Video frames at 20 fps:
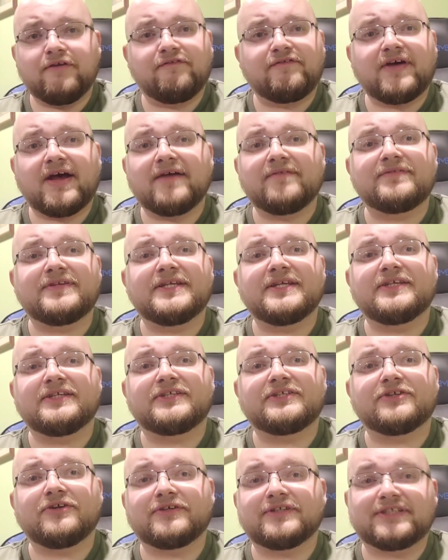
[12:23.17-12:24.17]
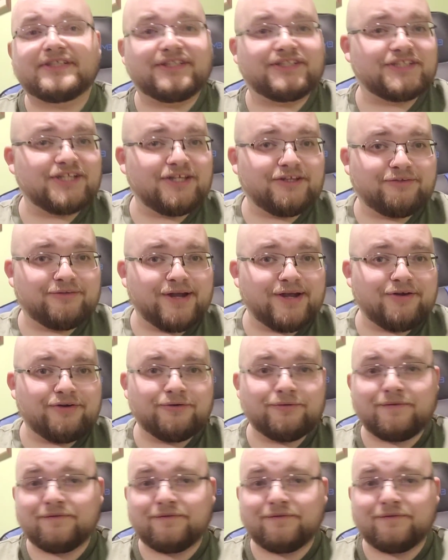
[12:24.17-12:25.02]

5D, Stardust Accelerator,